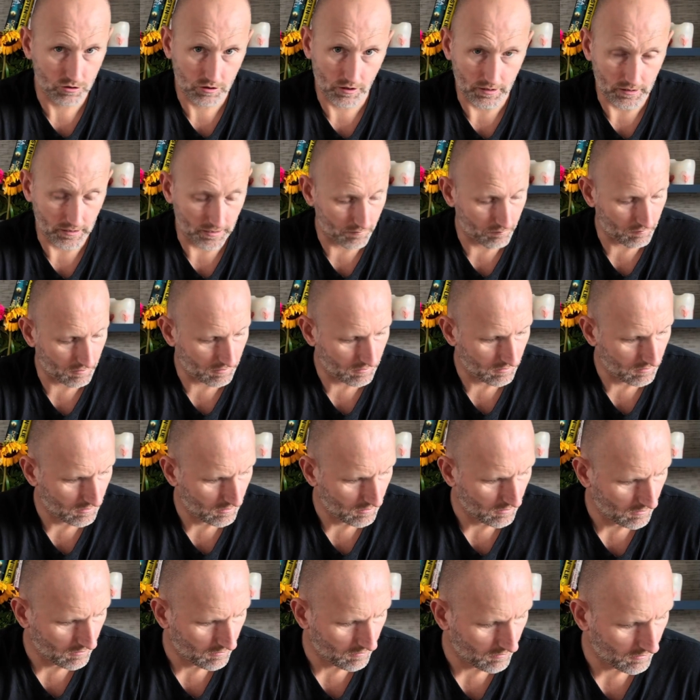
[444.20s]
that they gave me.
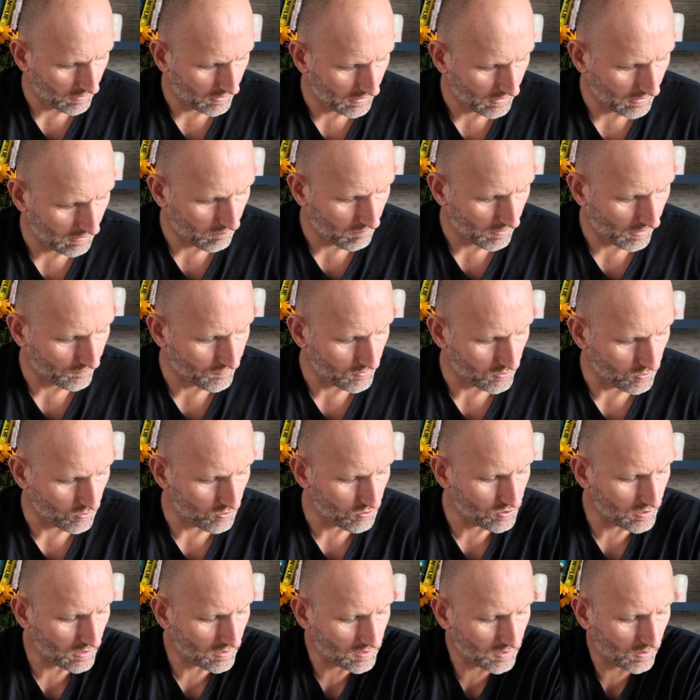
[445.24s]
If you use
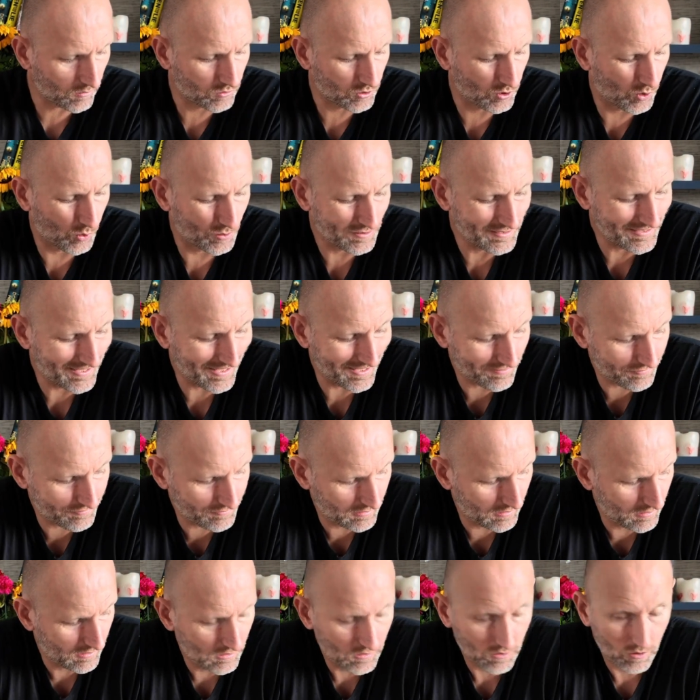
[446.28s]
discount code GIFT
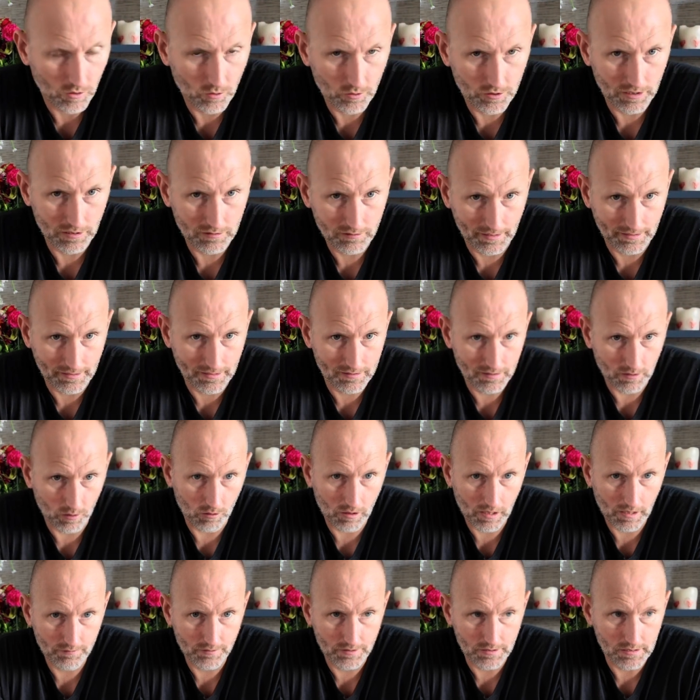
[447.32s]
on the link that I'll
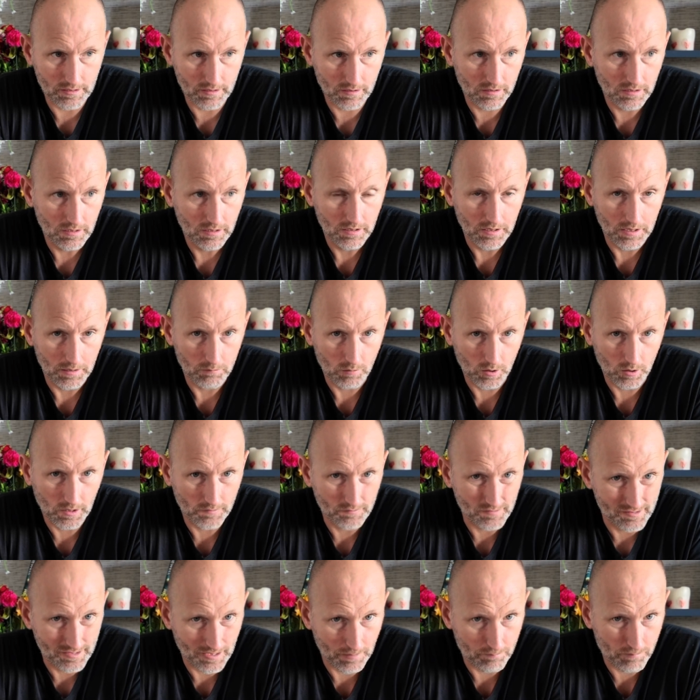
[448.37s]
have in here, I'll give
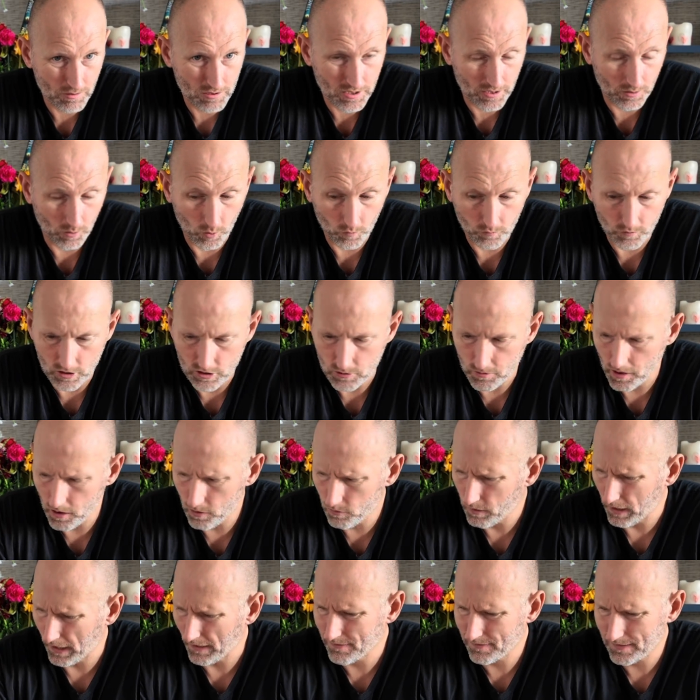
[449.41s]
you 10% off it as
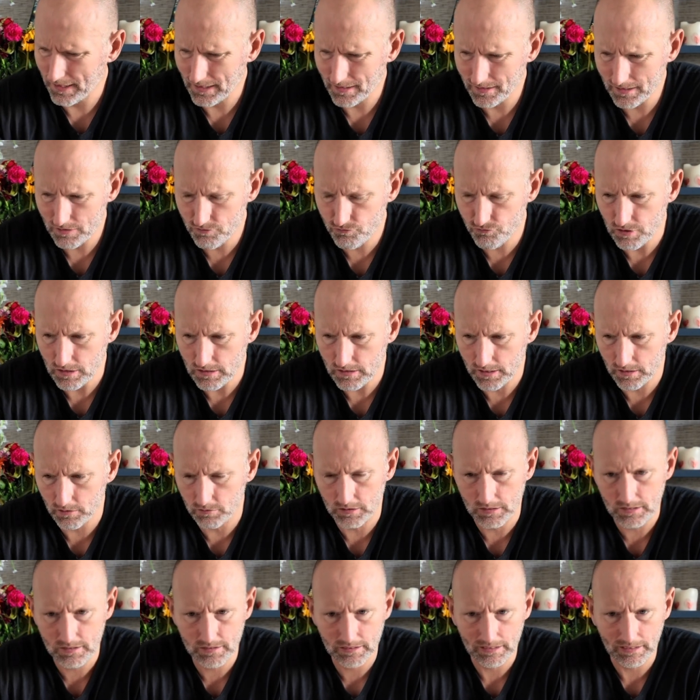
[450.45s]
well. I think this retail at
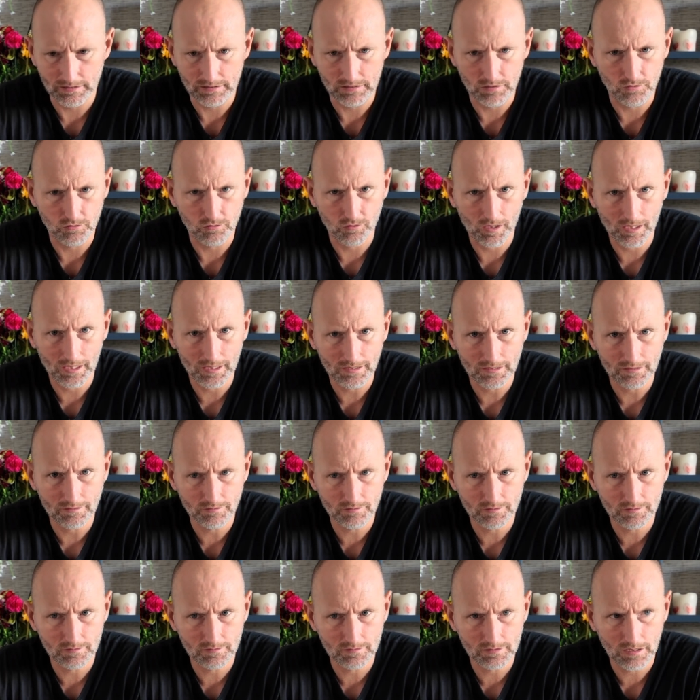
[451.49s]

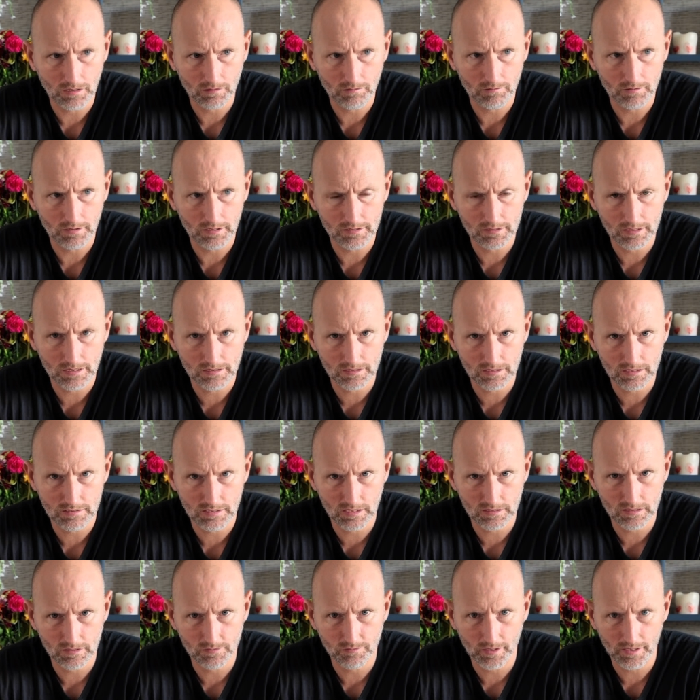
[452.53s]

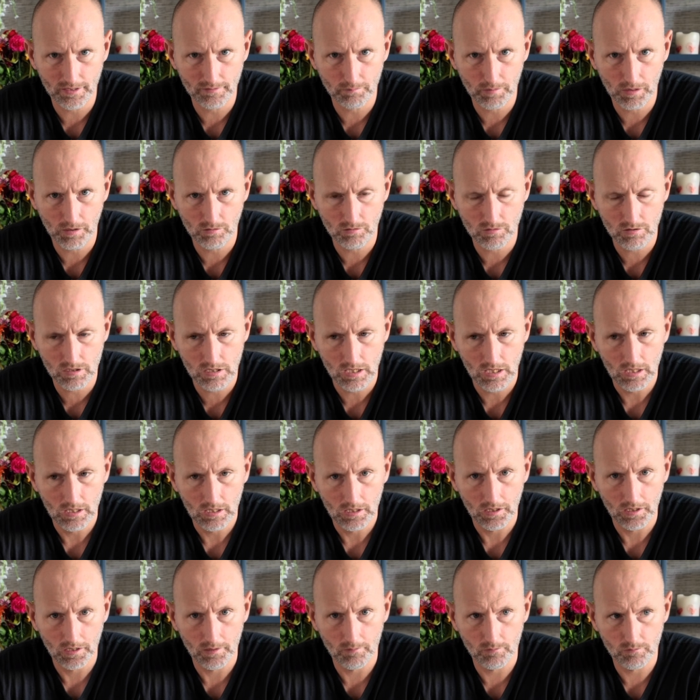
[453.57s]

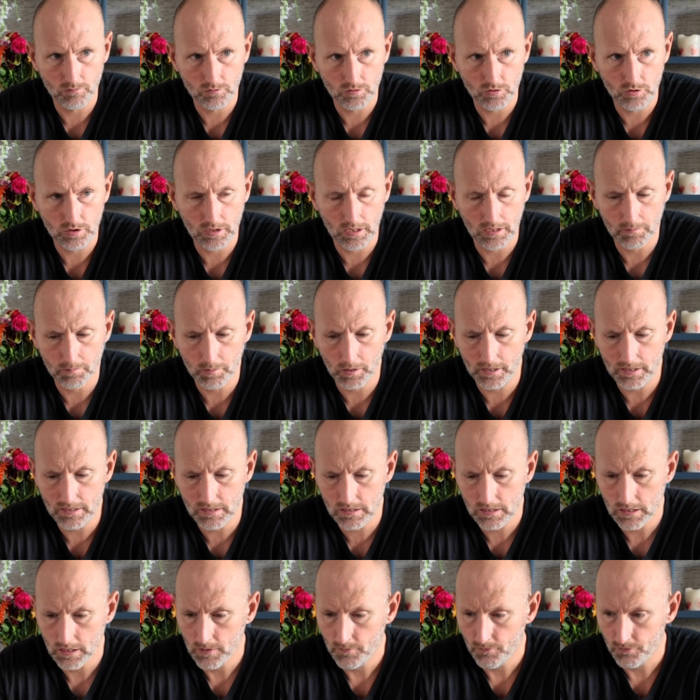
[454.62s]
£65 UK price,
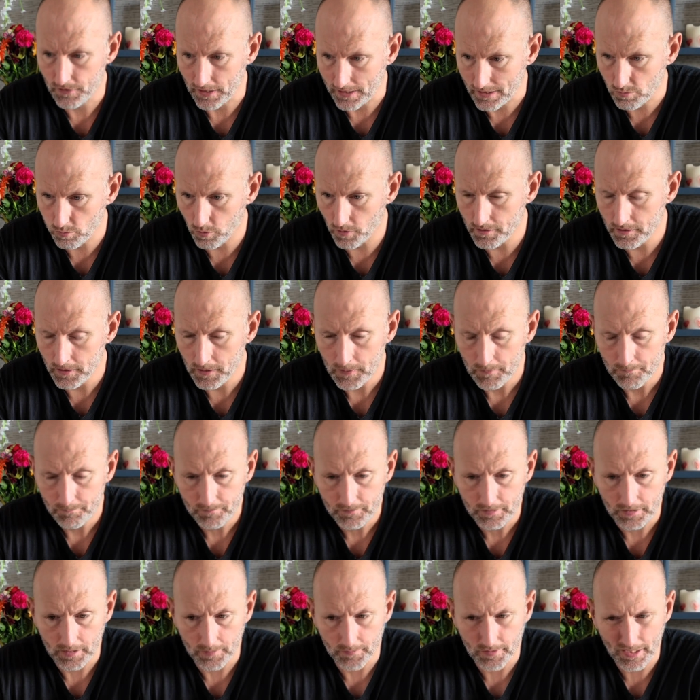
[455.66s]
this one,
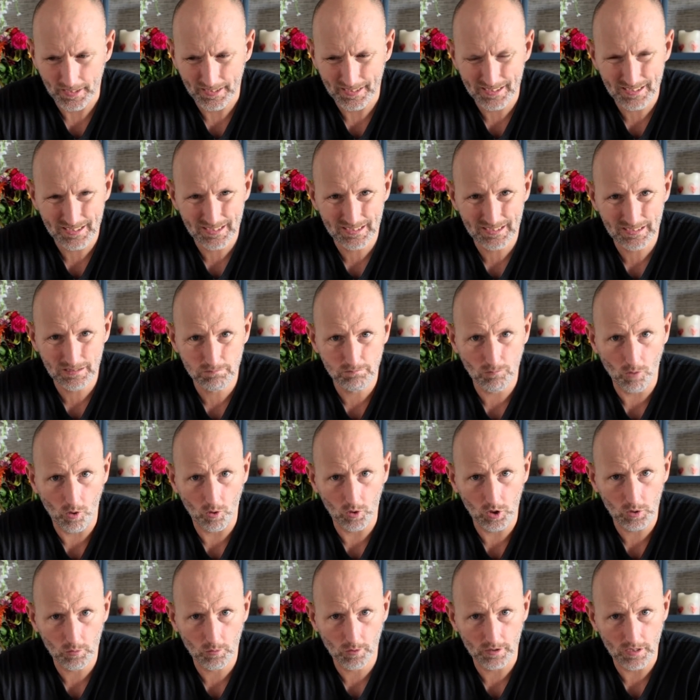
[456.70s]
and they're a
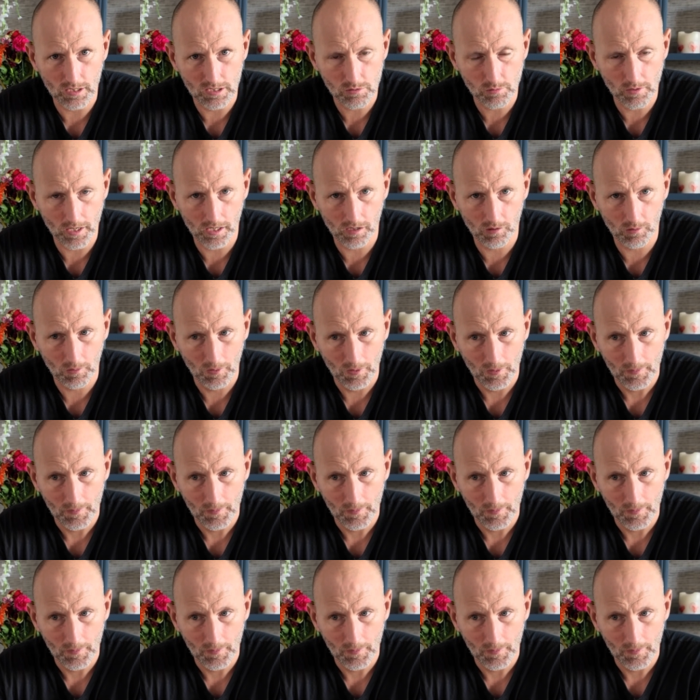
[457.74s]
smaller one as well.